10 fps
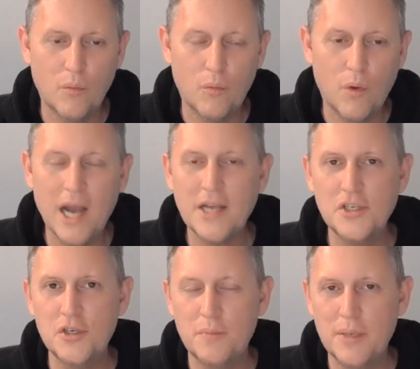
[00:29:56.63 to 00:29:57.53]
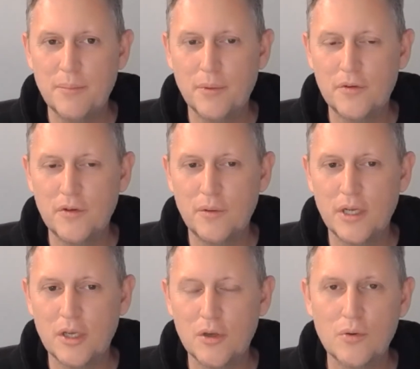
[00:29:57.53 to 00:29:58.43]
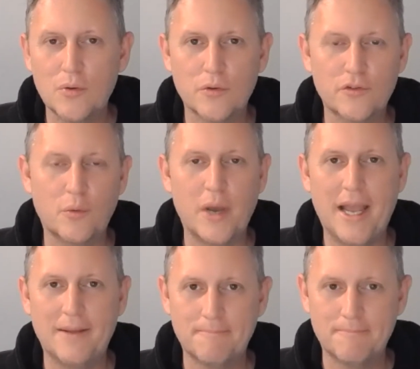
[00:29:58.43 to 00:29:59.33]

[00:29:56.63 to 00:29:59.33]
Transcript: why should people do it Google's way?